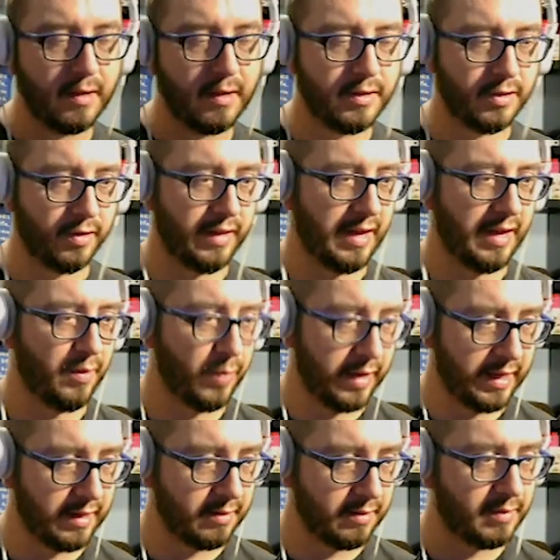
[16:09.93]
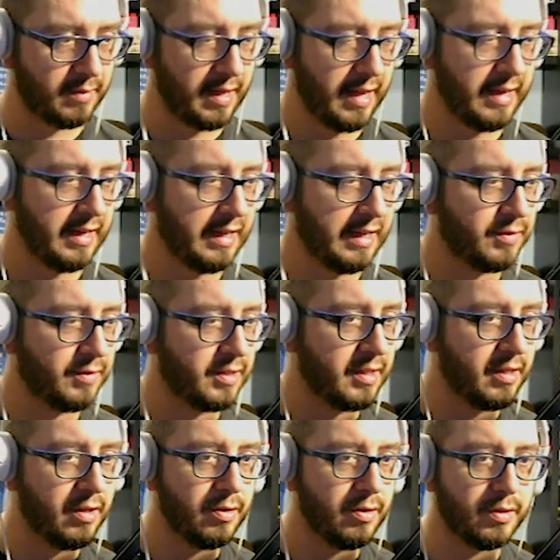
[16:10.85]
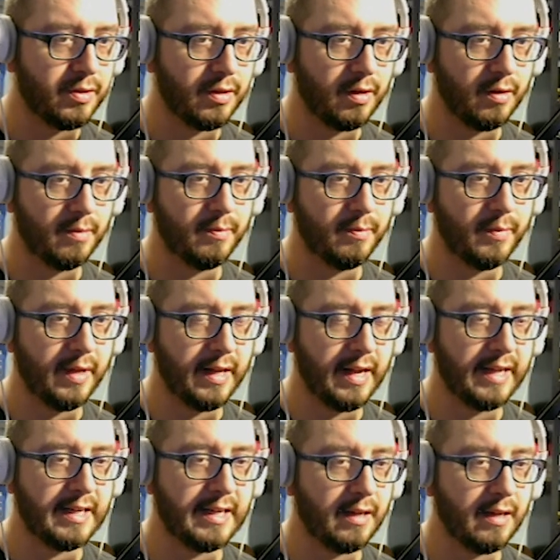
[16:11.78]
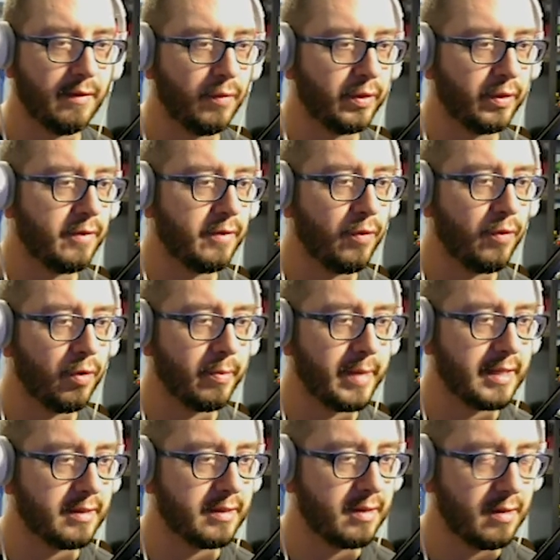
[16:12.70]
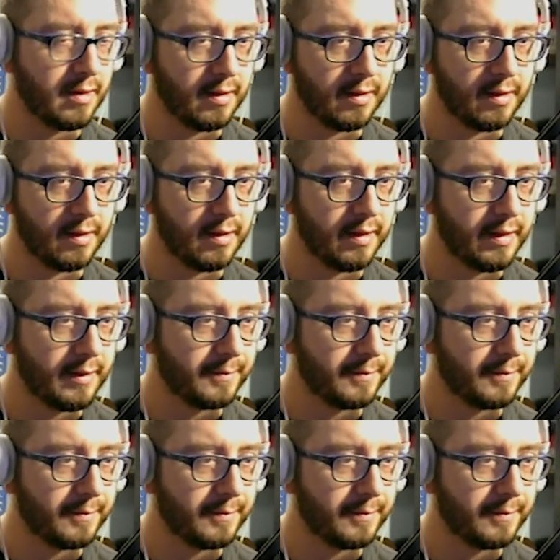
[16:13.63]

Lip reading: So that way it kind of gives the user an idea of what the format's going to look like.